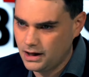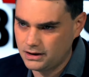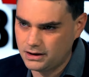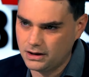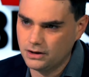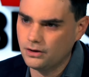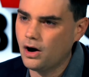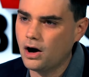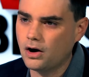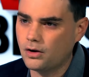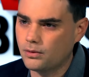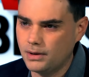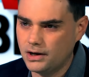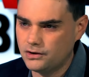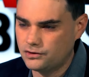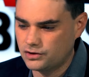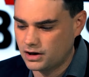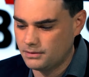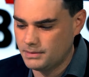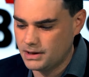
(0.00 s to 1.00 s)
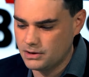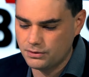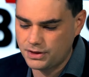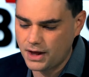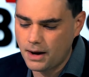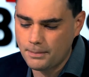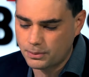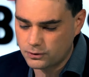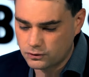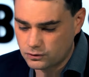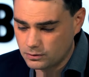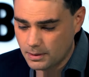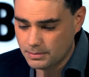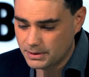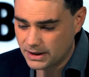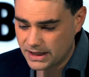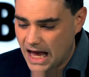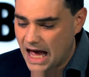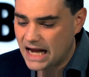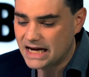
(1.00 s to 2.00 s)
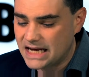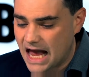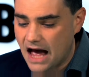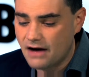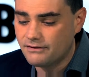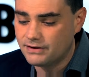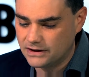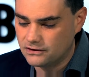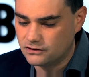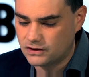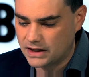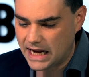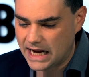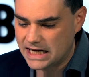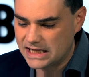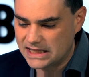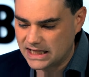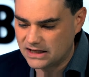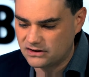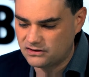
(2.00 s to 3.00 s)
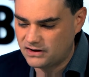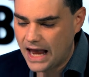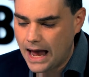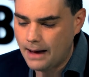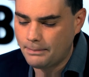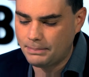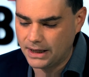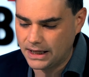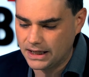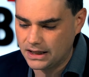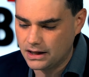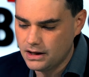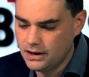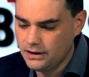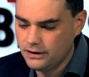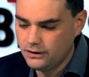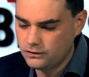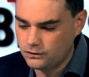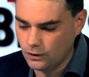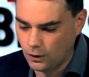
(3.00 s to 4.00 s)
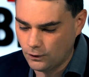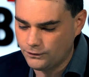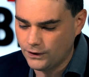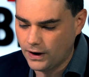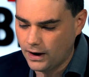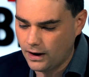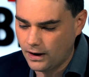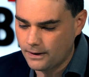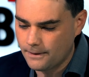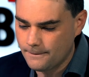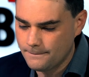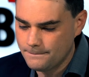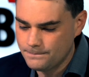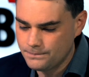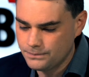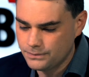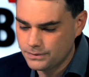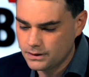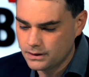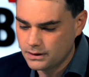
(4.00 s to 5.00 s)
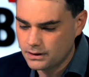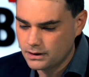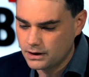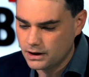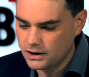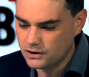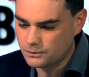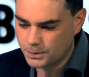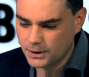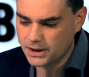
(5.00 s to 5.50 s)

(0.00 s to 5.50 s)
at the inauguration committee without presumably any evidence that anything is happening so far. It's